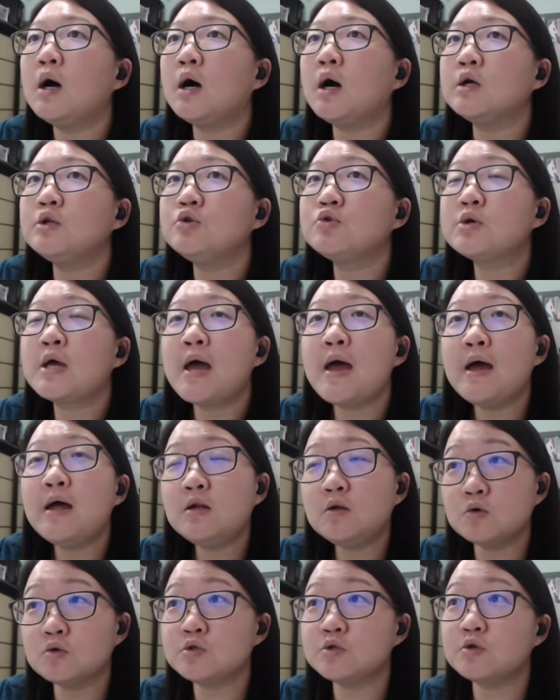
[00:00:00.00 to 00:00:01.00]
You can
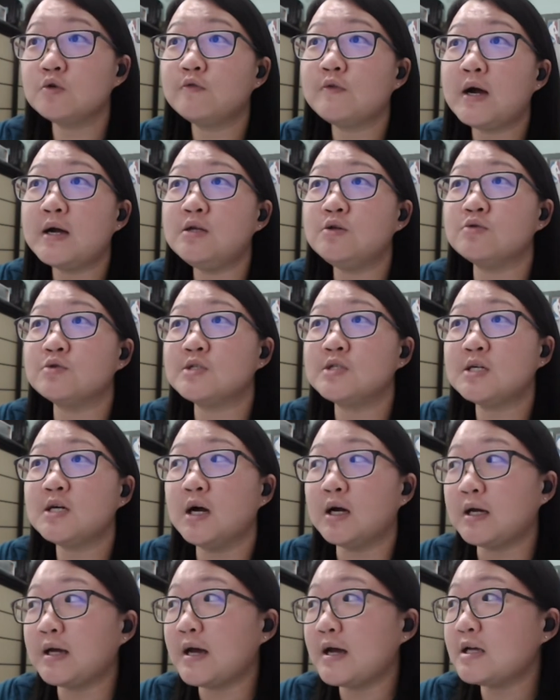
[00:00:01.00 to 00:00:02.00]
also write using
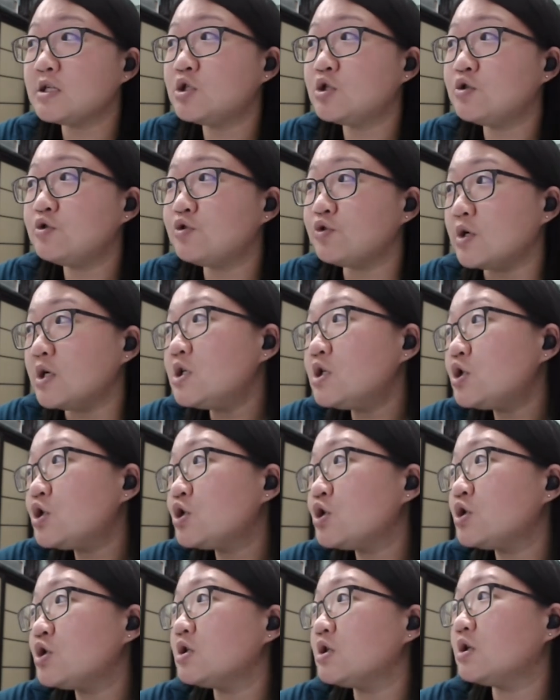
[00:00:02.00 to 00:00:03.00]
a gas syringe
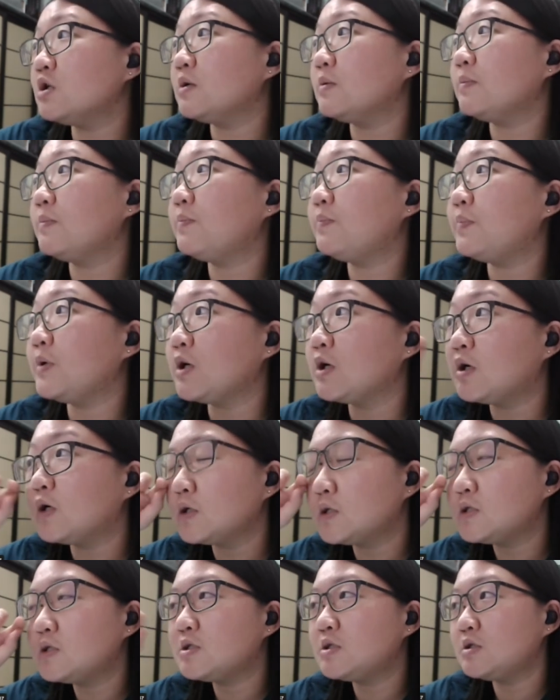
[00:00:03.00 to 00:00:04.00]
because
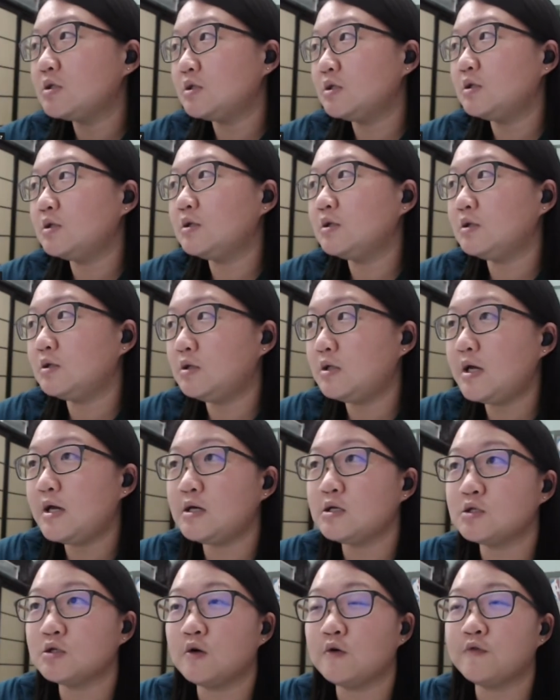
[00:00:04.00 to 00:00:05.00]
that
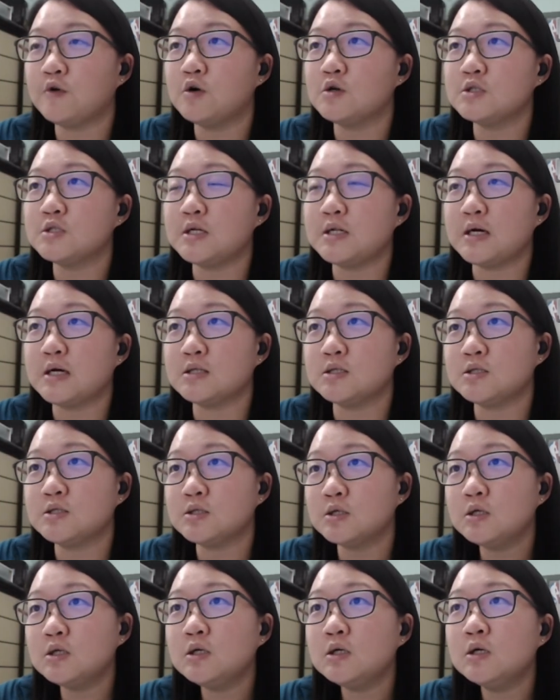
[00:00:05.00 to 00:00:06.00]
is of course an answer.